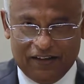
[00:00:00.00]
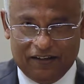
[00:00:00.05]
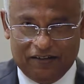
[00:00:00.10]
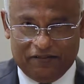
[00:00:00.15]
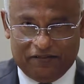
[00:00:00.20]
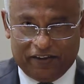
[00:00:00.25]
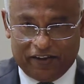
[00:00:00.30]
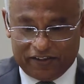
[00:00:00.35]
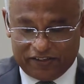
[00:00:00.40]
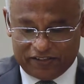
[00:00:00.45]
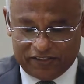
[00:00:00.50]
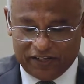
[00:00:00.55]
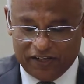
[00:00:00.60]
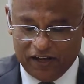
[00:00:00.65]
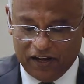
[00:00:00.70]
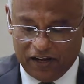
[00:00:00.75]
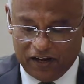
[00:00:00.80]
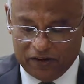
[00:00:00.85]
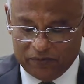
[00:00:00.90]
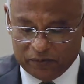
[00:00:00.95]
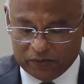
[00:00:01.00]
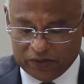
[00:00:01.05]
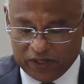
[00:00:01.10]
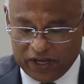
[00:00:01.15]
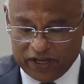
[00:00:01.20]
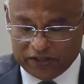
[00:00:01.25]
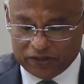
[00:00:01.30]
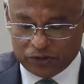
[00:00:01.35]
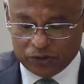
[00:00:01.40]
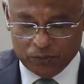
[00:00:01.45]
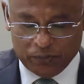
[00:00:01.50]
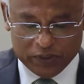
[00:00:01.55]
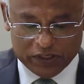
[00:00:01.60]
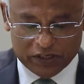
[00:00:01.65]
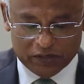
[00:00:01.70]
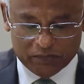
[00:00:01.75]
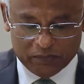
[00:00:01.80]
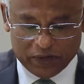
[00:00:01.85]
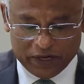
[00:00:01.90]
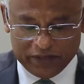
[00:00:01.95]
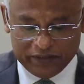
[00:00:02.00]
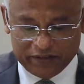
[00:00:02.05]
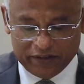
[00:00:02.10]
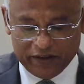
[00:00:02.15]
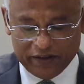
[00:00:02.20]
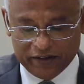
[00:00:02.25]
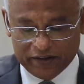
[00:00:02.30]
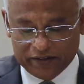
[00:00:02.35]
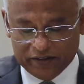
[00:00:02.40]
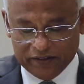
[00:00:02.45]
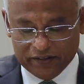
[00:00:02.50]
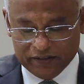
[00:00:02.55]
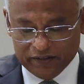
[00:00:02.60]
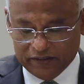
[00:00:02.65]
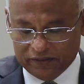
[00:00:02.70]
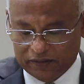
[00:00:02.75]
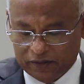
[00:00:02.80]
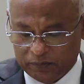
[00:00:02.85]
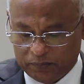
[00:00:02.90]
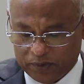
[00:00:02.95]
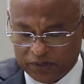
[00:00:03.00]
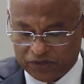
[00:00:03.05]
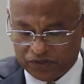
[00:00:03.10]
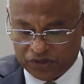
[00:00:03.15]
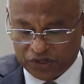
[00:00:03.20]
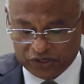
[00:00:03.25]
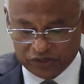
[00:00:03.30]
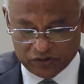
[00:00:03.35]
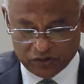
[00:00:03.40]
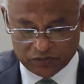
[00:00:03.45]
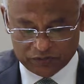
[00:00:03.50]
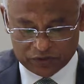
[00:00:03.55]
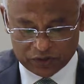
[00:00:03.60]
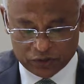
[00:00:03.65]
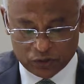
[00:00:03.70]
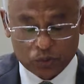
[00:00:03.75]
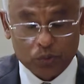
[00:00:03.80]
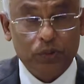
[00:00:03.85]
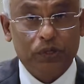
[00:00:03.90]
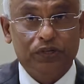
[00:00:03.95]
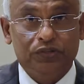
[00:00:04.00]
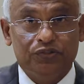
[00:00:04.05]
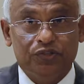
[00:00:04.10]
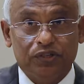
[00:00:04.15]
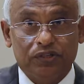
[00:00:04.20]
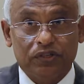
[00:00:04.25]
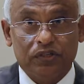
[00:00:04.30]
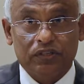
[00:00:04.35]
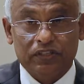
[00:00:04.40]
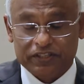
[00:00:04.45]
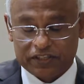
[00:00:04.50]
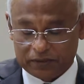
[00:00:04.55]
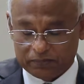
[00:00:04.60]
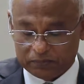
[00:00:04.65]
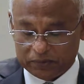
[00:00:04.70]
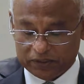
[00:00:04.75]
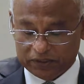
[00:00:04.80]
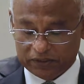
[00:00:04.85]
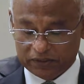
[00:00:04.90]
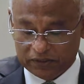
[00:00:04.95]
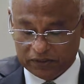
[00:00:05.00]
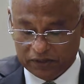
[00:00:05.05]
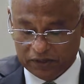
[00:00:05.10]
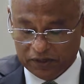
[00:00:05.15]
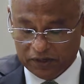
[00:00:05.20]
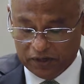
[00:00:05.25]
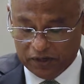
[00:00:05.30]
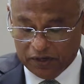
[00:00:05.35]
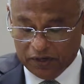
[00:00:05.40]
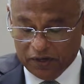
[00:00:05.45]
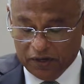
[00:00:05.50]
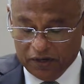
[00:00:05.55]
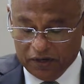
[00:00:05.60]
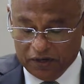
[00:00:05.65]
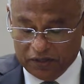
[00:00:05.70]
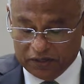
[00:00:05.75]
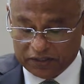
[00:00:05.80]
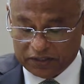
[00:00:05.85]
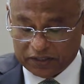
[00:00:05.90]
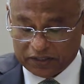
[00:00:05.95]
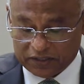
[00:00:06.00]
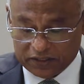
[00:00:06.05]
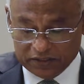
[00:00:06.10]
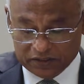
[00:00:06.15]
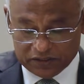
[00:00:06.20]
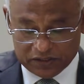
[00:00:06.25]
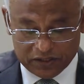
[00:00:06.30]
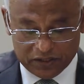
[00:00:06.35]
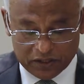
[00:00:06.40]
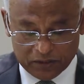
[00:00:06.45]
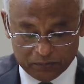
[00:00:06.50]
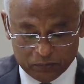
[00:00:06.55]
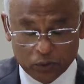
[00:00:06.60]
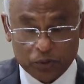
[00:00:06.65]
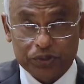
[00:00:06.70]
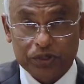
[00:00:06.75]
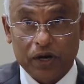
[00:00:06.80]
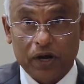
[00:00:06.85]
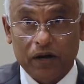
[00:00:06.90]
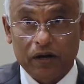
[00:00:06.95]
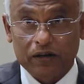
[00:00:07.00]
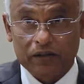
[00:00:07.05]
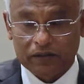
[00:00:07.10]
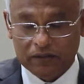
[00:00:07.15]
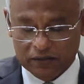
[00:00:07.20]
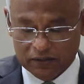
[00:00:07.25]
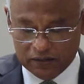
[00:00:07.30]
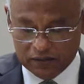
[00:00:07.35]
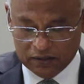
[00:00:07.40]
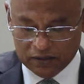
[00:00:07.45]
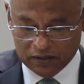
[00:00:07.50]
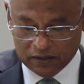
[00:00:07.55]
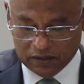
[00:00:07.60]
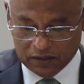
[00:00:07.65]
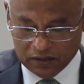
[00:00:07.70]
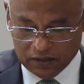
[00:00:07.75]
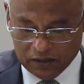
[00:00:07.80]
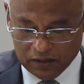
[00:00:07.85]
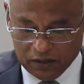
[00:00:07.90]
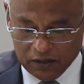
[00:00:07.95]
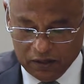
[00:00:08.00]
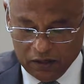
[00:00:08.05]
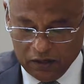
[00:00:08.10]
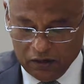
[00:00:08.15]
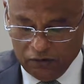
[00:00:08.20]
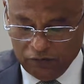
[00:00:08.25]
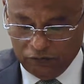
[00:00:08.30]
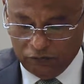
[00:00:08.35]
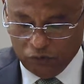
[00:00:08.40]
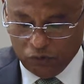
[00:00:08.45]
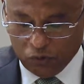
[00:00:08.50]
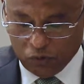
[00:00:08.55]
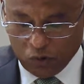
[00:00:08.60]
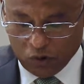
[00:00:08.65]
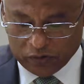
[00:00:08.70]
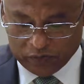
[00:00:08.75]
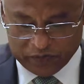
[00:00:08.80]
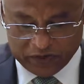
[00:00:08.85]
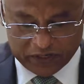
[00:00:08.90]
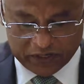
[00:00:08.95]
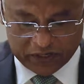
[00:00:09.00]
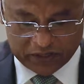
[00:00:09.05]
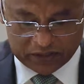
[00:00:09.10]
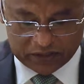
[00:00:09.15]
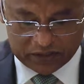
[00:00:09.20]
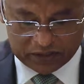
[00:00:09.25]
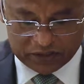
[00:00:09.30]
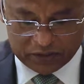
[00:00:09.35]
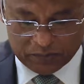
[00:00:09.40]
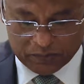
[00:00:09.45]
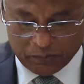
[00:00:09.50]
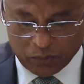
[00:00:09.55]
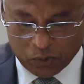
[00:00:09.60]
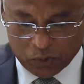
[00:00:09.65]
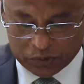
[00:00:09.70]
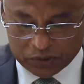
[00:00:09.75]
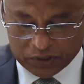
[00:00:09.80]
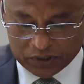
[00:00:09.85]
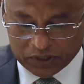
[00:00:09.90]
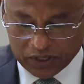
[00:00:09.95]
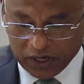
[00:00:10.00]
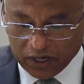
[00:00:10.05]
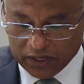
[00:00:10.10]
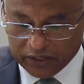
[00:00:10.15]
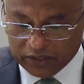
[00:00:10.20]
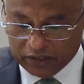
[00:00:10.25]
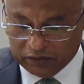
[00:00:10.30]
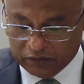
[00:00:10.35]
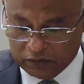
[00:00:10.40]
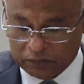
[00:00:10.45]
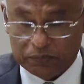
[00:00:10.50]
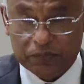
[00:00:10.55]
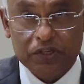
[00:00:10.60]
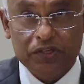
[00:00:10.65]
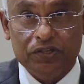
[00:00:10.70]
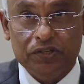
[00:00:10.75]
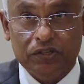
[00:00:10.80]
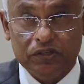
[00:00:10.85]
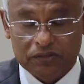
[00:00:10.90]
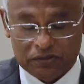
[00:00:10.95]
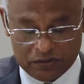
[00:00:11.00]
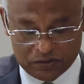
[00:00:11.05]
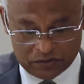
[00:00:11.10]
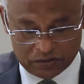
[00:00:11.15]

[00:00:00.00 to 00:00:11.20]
First, I would like to begin by thanking the President of the UN General Assembly, His Excellency Abdul Shahid, for convening this important high-level meeting